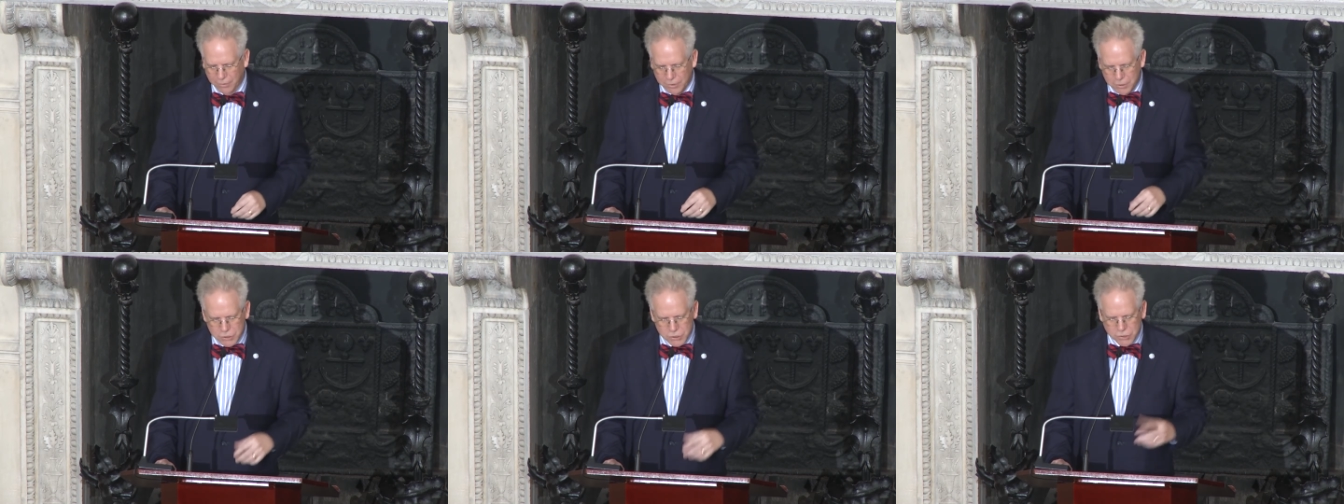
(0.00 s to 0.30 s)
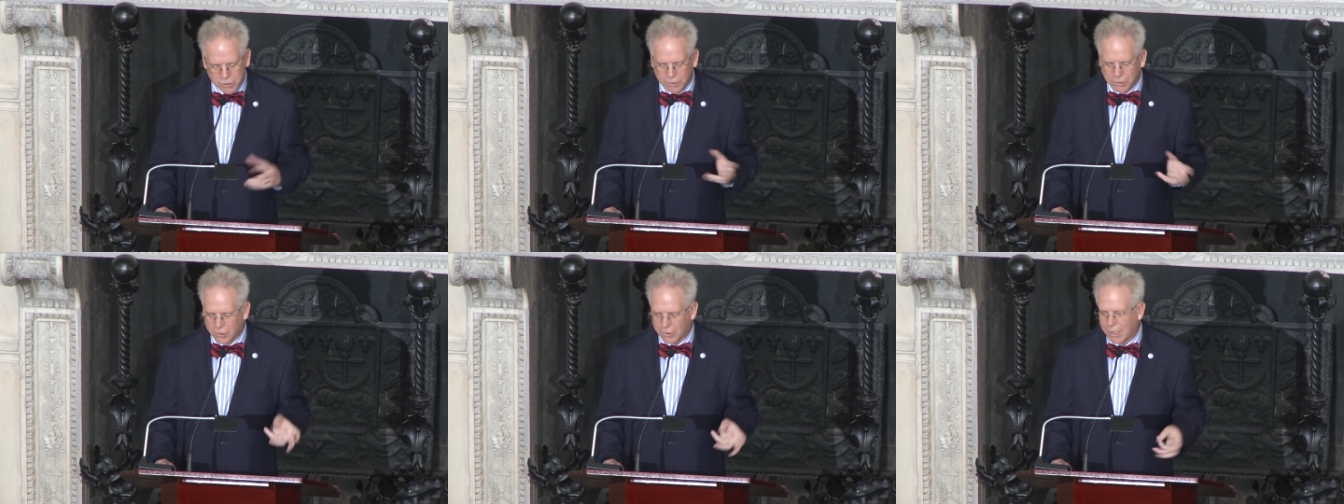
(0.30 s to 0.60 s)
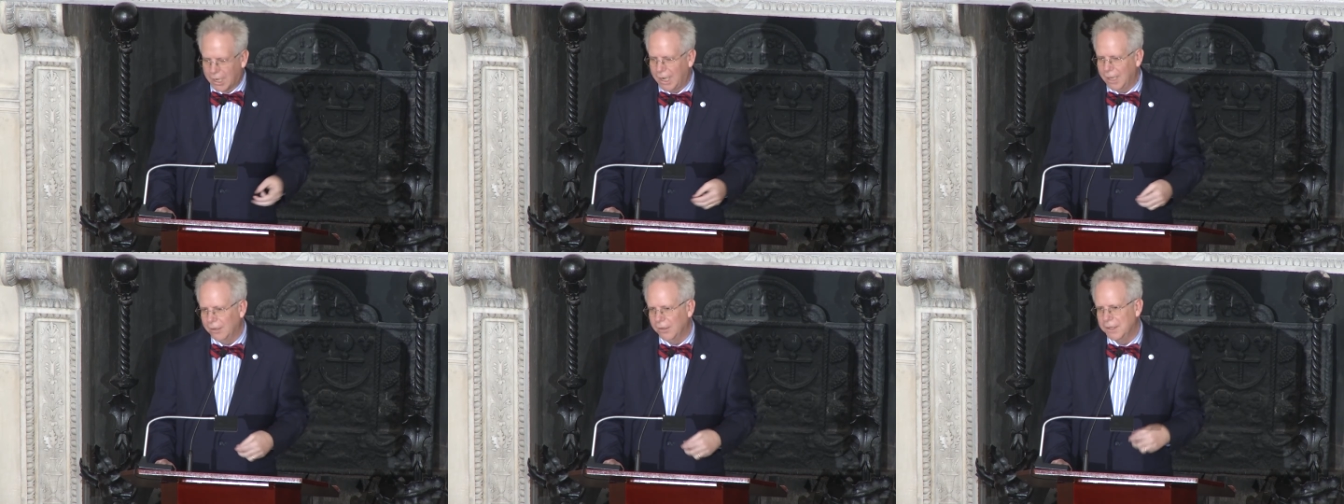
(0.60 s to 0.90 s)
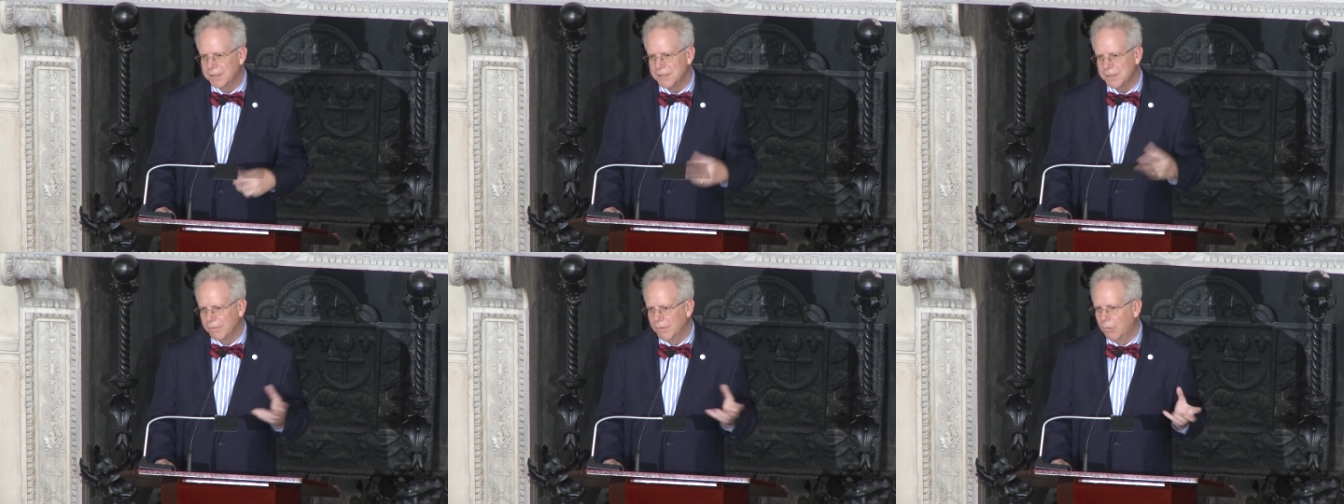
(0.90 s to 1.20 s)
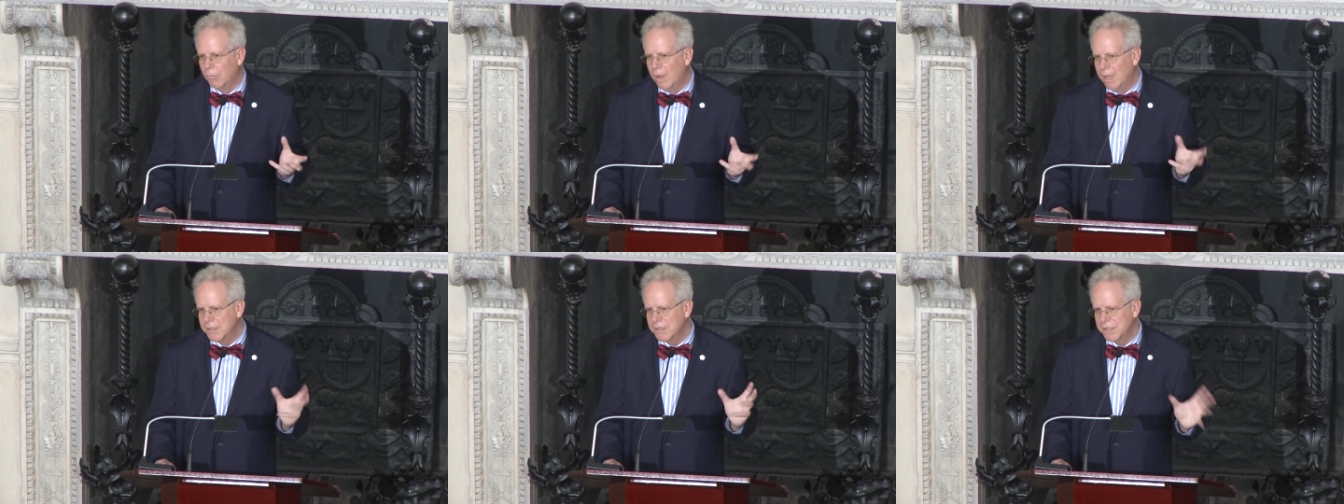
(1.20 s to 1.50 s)
the sugar islands of the
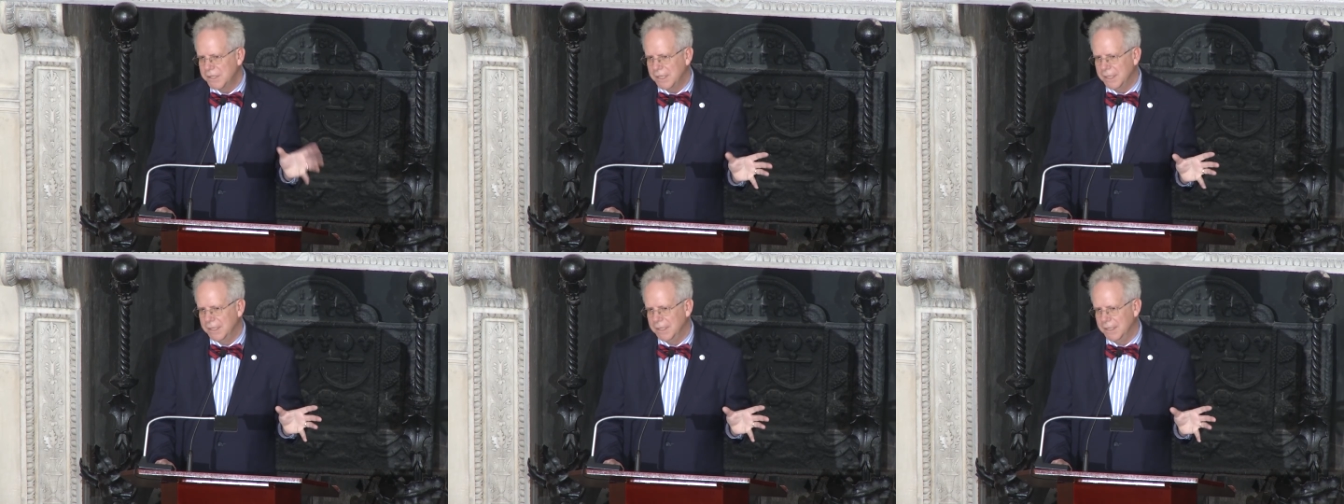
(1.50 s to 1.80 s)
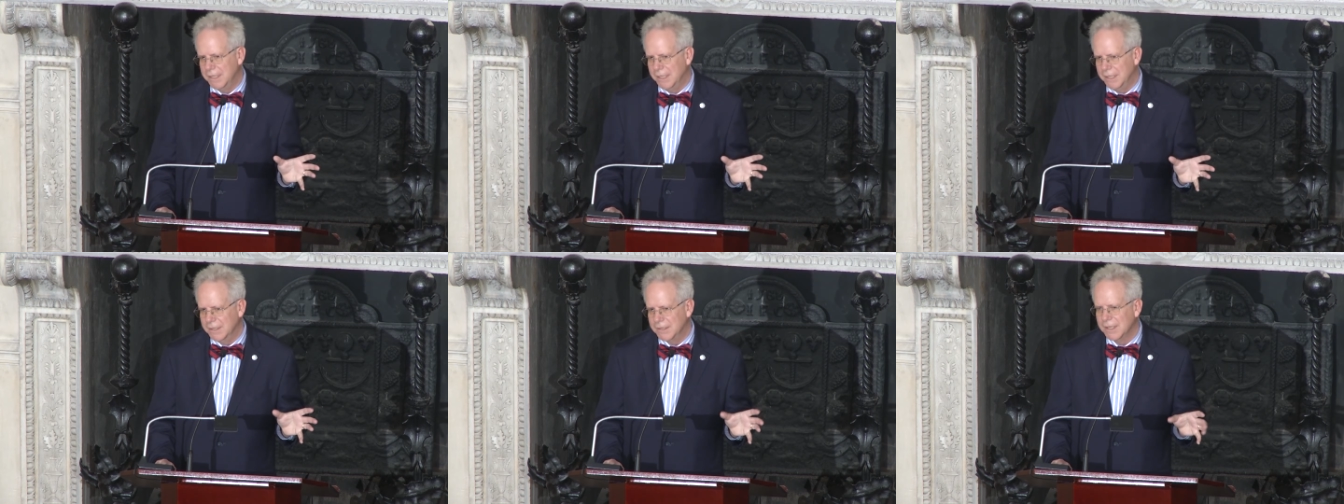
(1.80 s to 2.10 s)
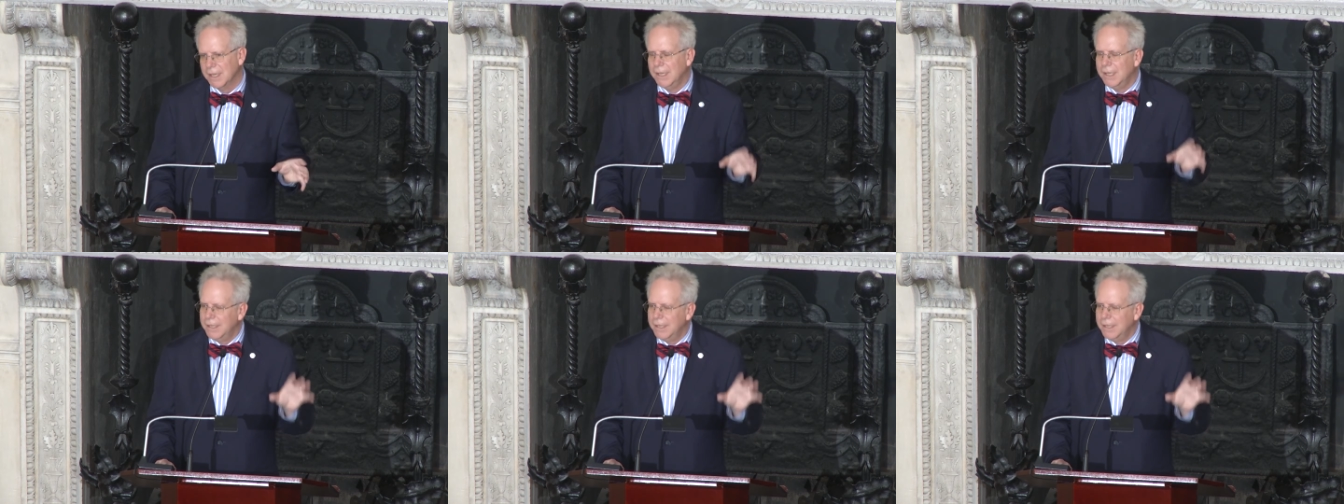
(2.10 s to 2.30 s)
West Indies.